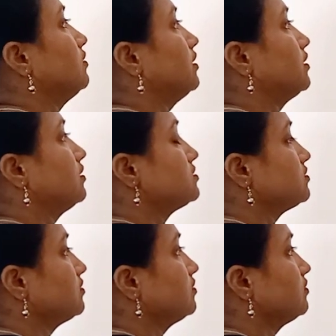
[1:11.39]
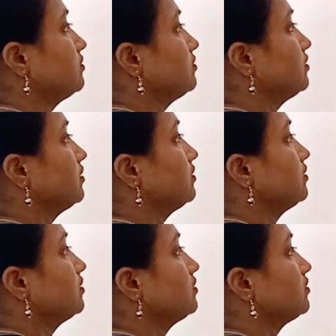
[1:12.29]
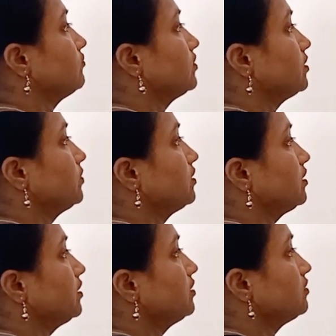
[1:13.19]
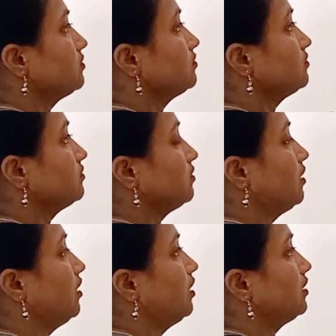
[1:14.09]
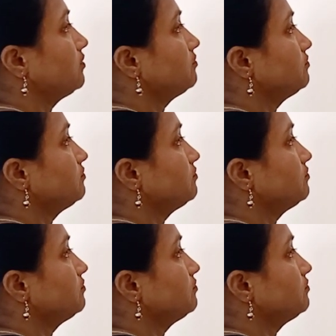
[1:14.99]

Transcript: let us declare here variable int I